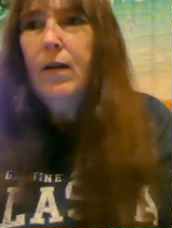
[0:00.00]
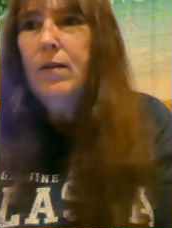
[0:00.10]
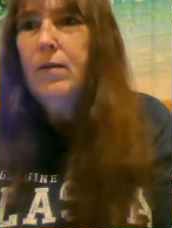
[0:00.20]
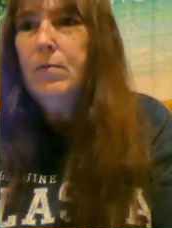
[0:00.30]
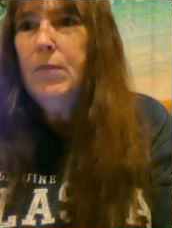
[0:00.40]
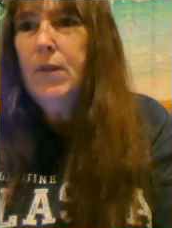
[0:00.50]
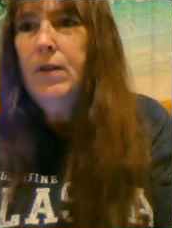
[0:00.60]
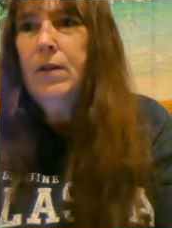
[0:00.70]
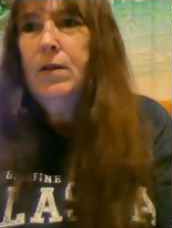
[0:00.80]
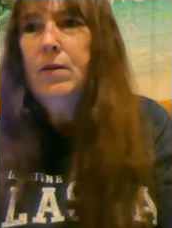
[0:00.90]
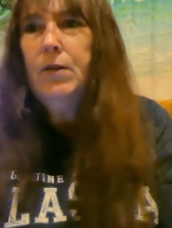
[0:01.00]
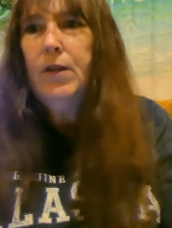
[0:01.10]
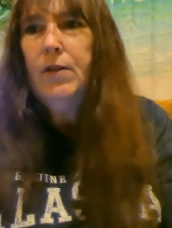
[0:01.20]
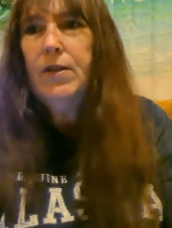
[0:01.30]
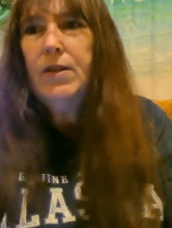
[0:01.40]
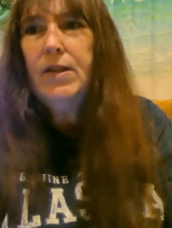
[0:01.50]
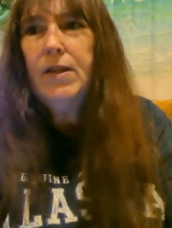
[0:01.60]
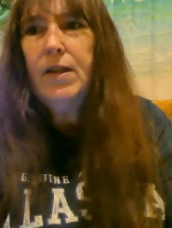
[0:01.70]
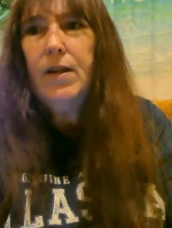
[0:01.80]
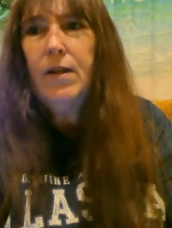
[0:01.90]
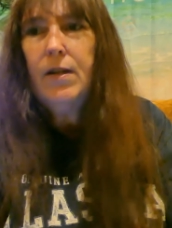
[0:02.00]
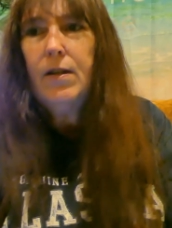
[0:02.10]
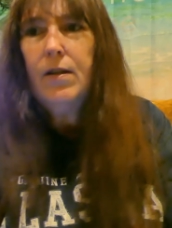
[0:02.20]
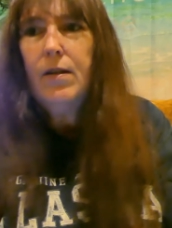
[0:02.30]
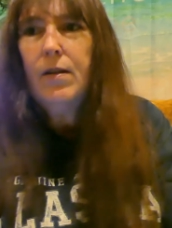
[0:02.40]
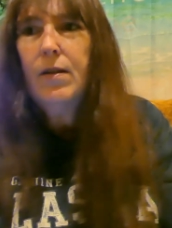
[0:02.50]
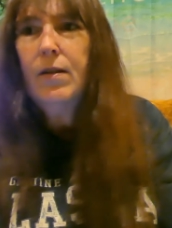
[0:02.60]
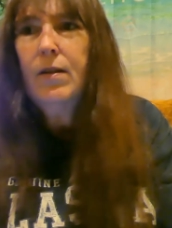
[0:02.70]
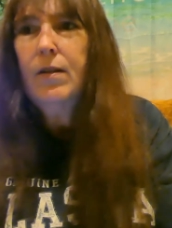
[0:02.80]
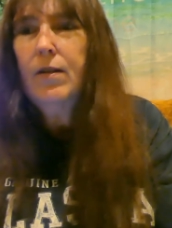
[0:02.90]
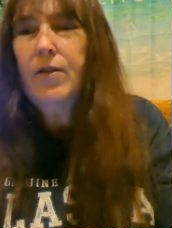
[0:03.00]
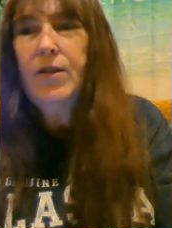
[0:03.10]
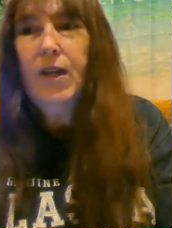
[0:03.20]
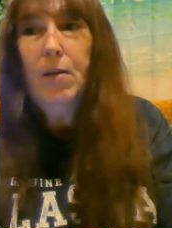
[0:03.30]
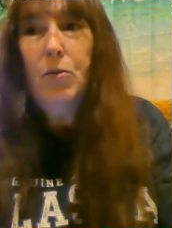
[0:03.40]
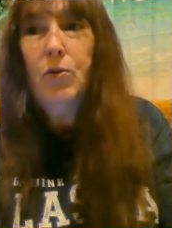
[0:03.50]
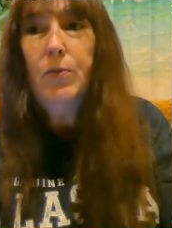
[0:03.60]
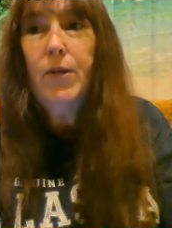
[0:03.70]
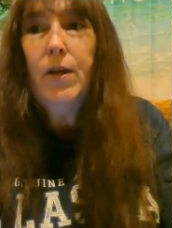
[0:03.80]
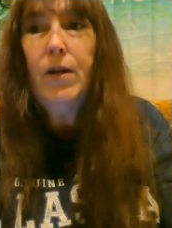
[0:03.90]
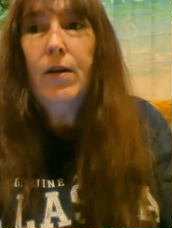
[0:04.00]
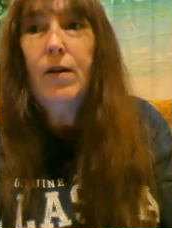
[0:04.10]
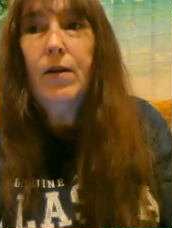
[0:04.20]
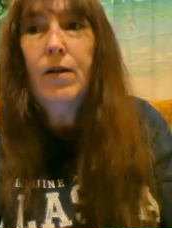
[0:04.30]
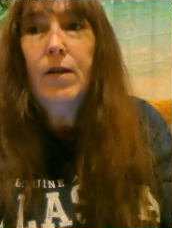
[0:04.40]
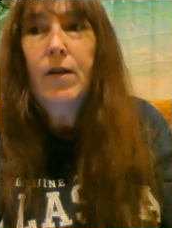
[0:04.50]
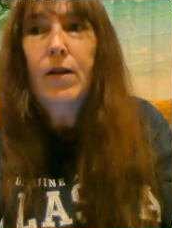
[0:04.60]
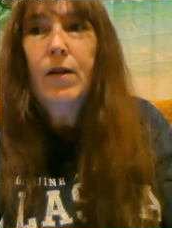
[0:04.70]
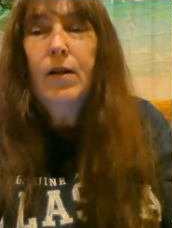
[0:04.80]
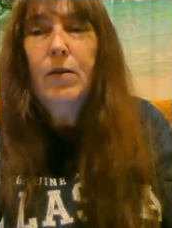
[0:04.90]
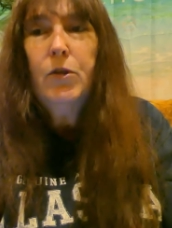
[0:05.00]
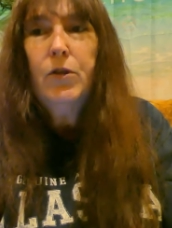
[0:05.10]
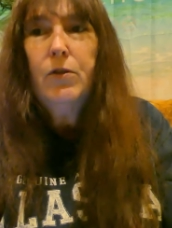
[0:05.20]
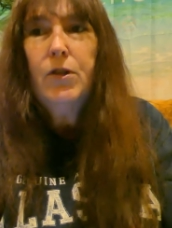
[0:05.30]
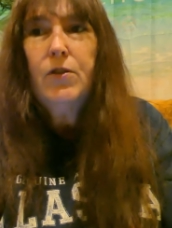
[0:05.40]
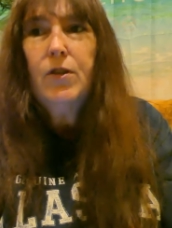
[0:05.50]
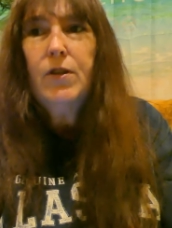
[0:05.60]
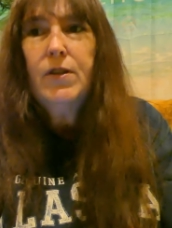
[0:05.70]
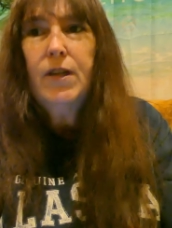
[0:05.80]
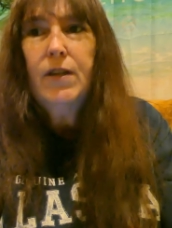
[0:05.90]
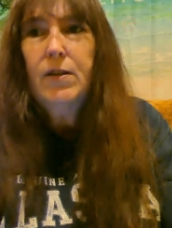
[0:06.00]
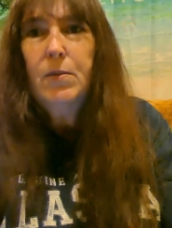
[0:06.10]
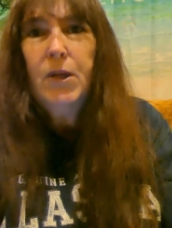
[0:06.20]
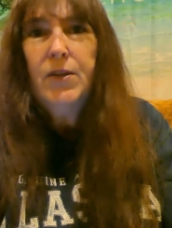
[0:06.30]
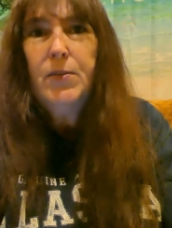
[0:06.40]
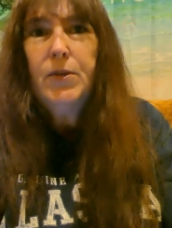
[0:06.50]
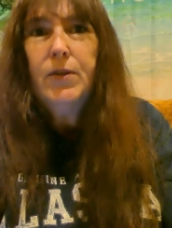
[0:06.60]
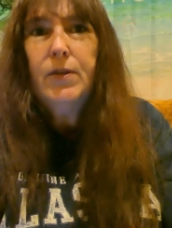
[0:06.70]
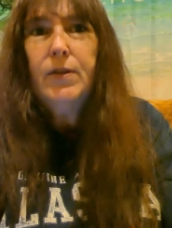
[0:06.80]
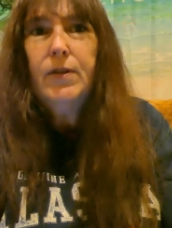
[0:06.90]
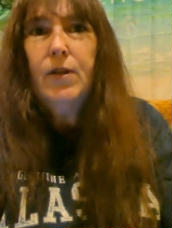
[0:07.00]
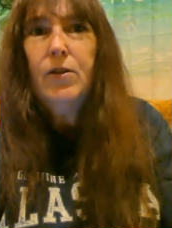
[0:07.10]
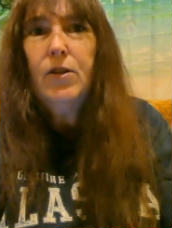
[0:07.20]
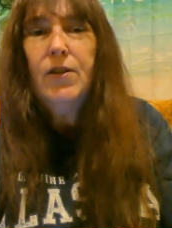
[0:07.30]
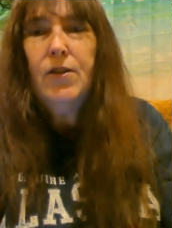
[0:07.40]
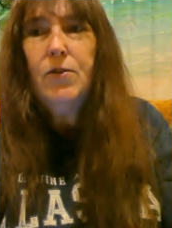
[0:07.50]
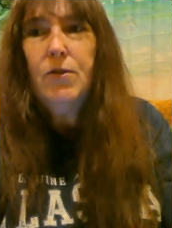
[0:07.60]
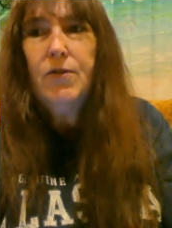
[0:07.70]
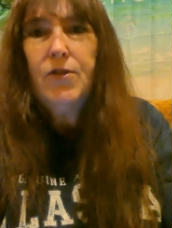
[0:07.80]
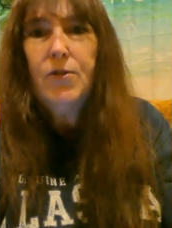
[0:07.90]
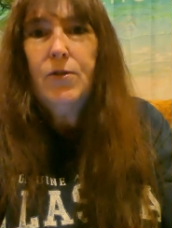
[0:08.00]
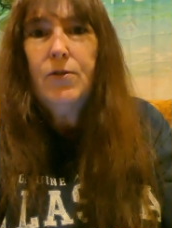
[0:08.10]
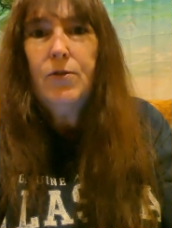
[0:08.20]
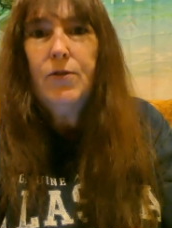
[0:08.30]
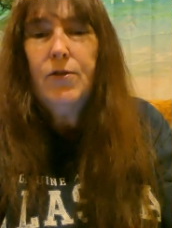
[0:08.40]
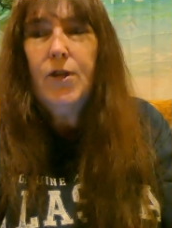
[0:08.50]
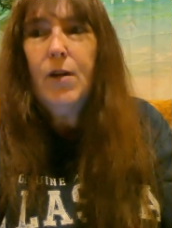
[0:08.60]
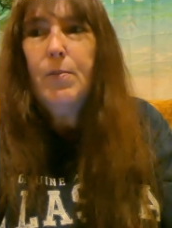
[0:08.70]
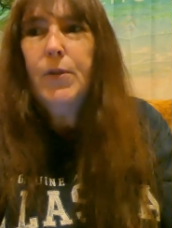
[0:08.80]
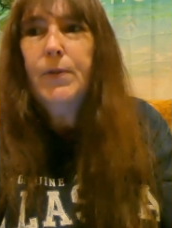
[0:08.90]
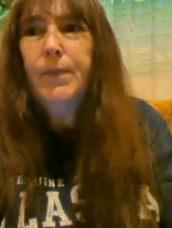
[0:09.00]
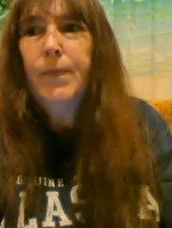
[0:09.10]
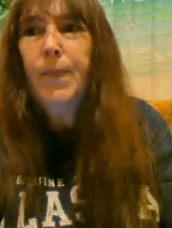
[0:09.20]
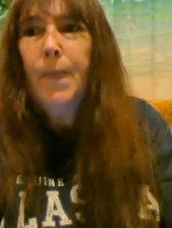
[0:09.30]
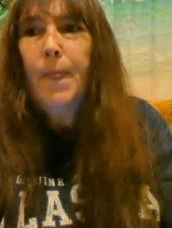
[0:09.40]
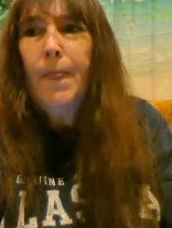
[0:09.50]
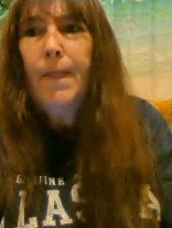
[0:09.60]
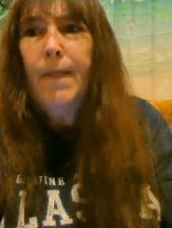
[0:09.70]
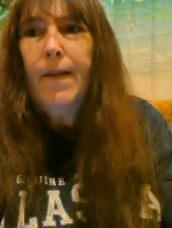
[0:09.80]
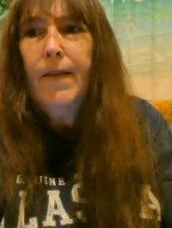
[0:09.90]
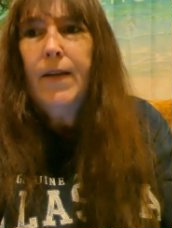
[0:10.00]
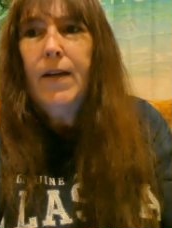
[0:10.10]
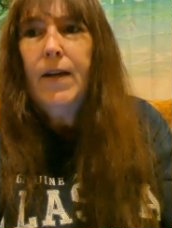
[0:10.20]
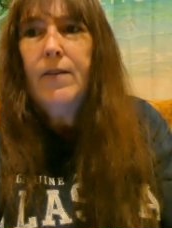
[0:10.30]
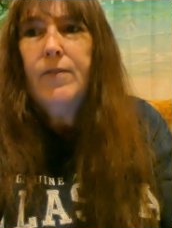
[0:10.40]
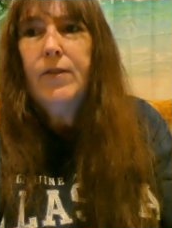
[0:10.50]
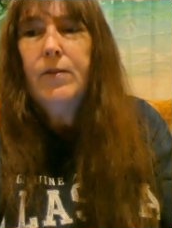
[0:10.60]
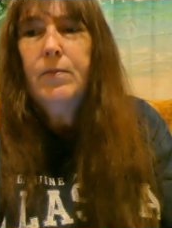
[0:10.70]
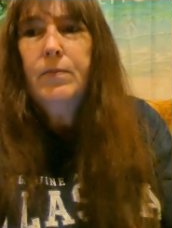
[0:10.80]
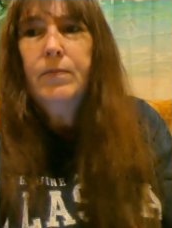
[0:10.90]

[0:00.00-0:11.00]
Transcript: Um, what else is there? There's a game room there, and one of the restaurants down in a basement underneath the thrift, sh thrift shop. And they have, um,